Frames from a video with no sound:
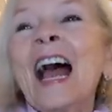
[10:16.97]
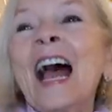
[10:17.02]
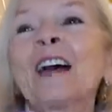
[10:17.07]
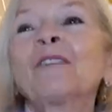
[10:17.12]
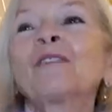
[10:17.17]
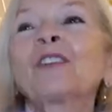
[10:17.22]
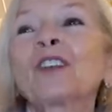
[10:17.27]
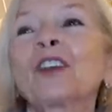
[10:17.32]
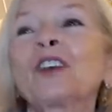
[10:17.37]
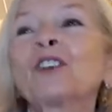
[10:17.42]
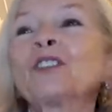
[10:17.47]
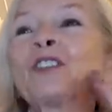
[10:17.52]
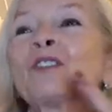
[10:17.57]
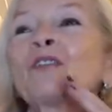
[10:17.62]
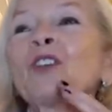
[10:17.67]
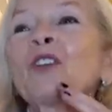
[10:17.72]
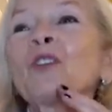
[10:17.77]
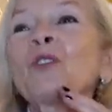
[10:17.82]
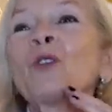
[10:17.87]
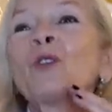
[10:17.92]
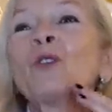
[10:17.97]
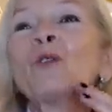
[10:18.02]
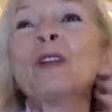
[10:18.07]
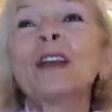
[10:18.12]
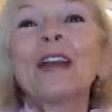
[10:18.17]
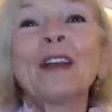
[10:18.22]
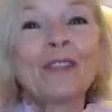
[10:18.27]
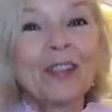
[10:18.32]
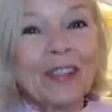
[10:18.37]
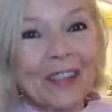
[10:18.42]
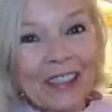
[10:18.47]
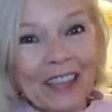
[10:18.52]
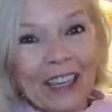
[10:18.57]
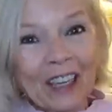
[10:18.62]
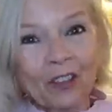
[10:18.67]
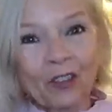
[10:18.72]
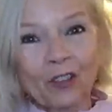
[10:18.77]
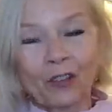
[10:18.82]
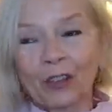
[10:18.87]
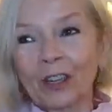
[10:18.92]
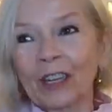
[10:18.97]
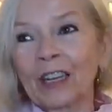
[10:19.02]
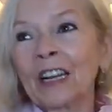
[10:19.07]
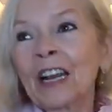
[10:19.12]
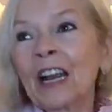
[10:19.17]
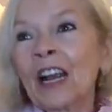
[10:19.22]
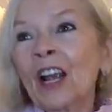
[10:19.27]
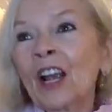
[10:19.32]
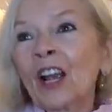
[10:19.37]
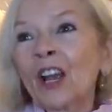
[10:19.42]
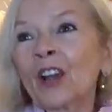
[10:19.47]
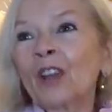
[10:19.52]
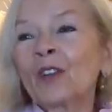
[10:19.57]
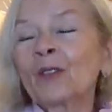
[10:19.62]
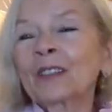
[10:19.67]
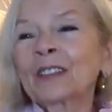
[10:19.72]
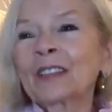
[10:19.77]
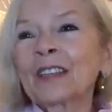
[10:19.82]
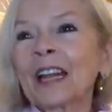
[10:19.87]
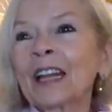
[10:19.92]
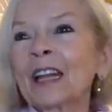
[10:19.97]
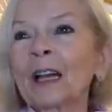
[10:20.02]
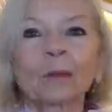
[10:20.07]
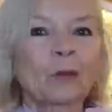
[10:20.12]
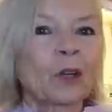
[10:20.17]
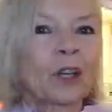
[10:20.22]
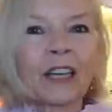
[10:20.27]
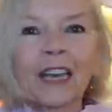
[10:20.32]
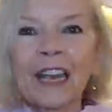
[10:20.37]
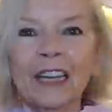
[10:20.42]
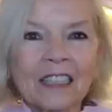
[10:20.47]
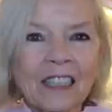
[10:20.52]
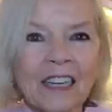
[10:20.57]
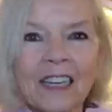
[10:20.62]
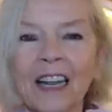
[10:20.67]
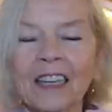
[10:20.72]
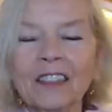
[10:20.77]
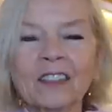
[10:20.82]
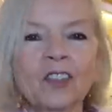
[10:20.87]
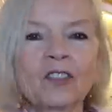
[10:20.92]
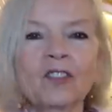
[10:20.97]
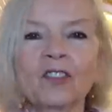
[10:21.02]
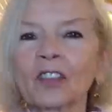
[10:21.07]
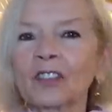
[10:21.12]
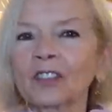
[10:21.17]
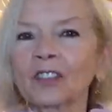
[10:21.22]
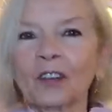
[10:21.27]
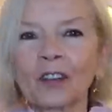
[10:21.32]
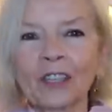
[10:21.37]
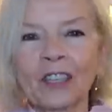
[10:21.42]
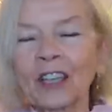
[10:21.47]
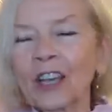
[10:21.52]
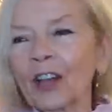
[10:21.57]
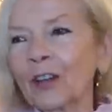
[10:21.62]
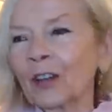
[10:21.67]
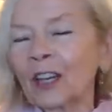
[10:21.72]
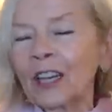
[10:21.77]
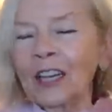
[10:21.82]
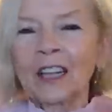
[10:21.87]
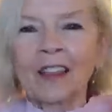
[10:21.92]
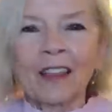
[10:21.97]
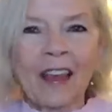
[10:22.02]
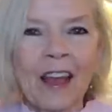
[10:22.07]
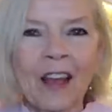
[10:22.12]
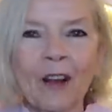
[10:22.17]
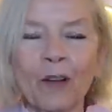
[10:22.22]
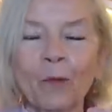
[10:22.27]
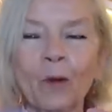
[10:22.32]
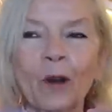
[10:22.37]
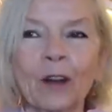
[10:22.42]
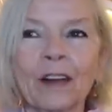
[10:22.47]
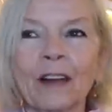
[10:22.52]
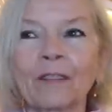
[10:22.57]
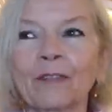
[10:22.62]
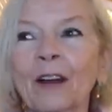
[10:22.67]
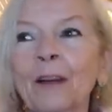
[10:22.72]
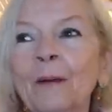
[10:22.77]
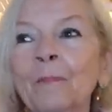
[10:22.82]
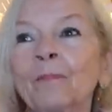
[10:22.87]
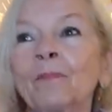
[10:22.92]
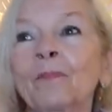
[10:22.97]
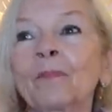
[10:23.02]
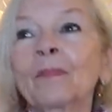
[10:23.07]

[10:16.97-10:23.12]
And for those of you who live in the country, who are saying, I'm going to get to London just so I can go here, there and whatever,